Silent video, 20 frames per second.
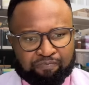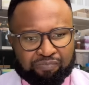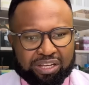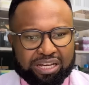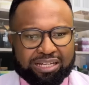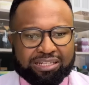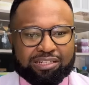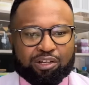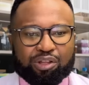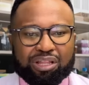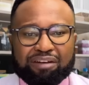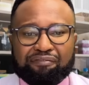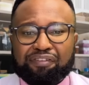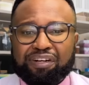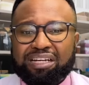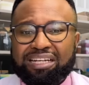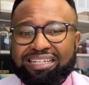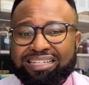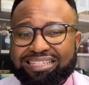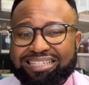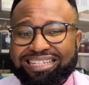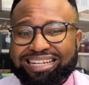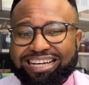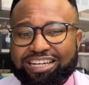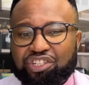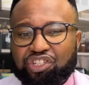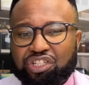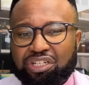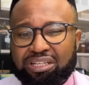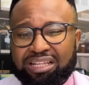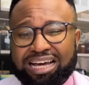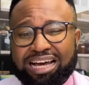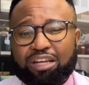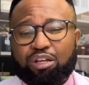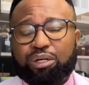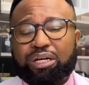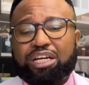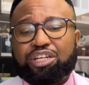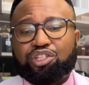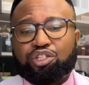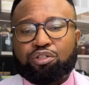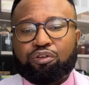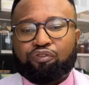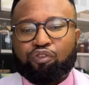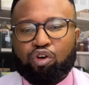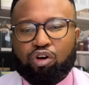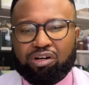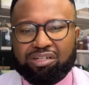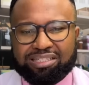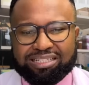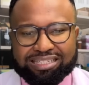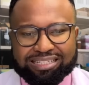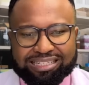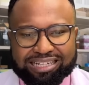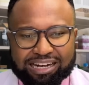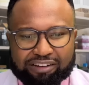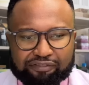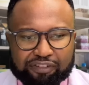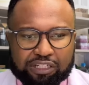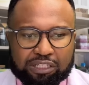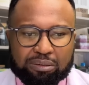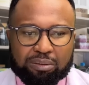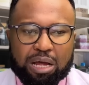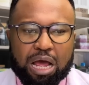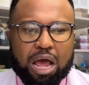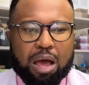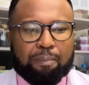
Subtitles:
In South African litigation, the allocation of costs is governed